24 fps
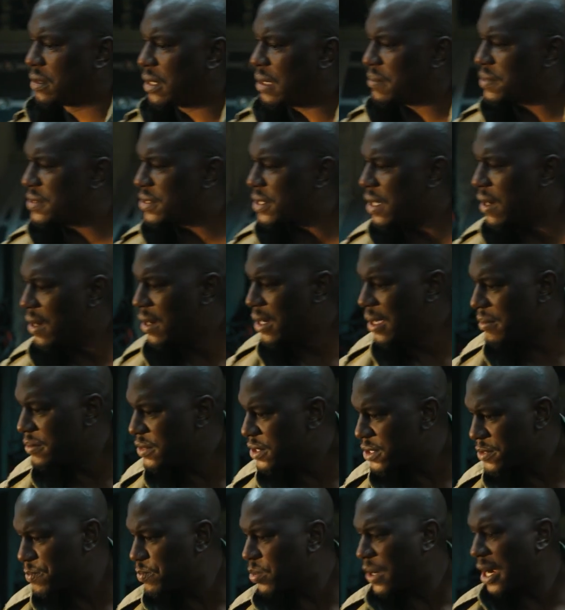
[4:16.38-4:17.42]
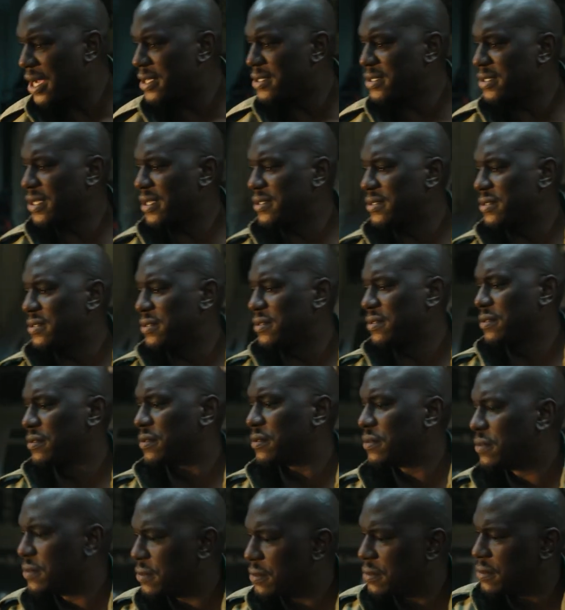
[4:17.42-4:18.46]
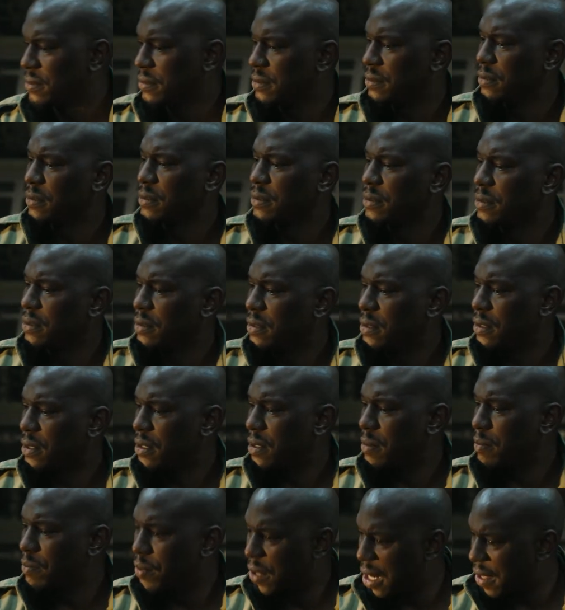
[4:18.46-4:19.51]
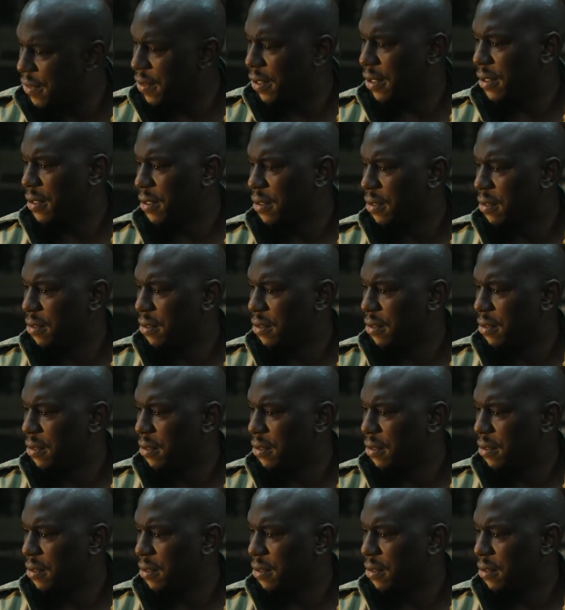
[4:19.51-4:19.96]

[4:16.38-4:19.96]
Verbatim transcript: I'm sorry, I'm just processing. Brother?